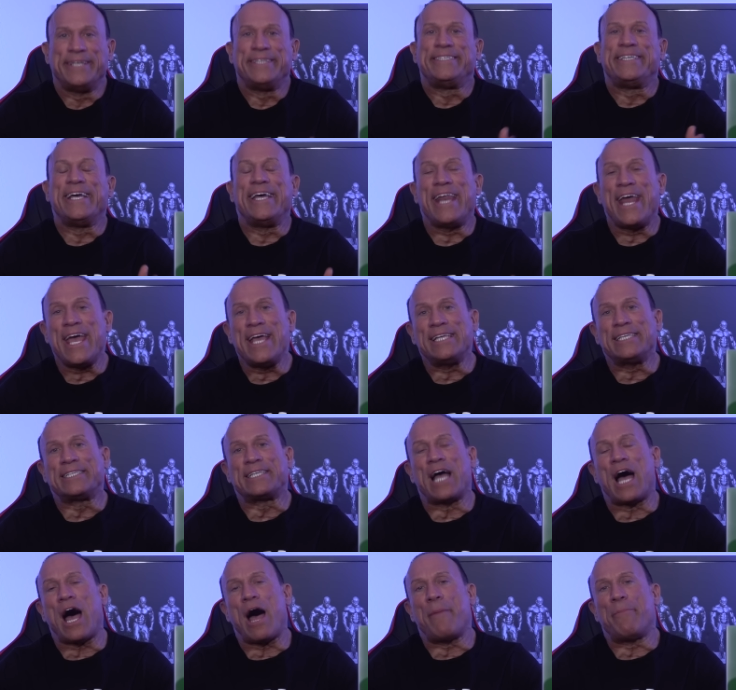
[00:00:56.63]
Today's
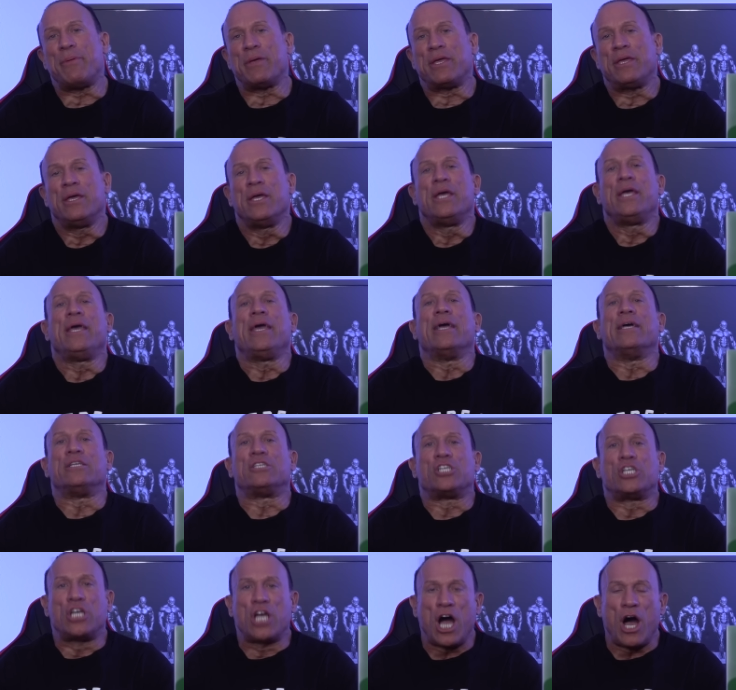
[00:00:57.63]
topic
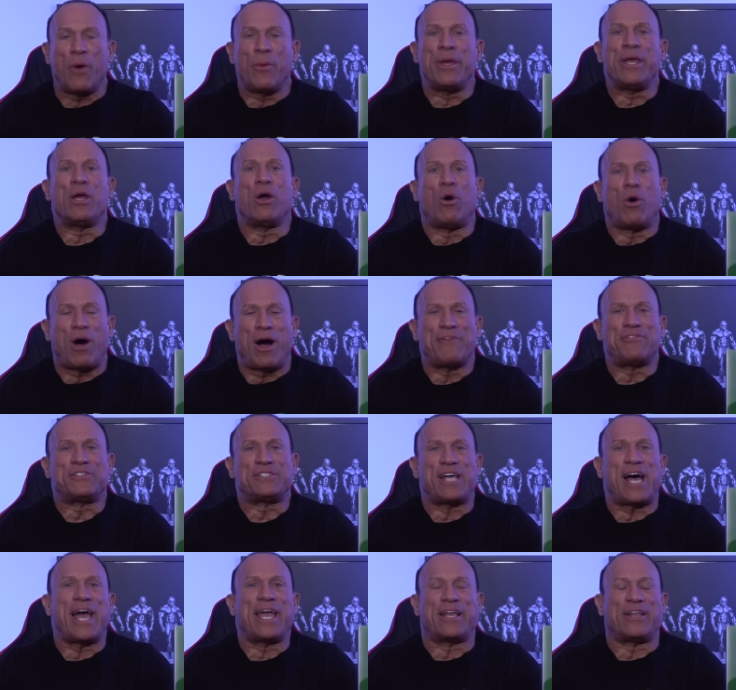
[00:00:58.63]
is going off
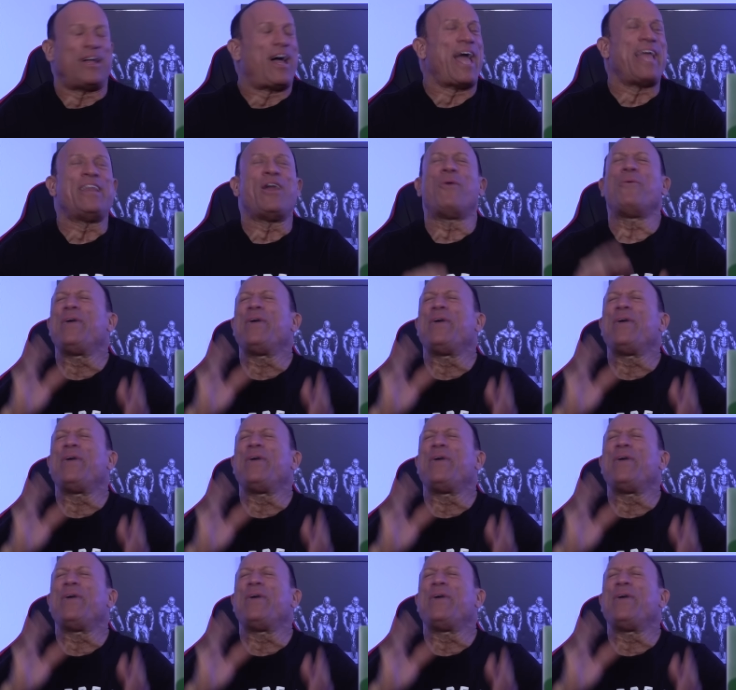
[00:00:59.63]
cycle. I know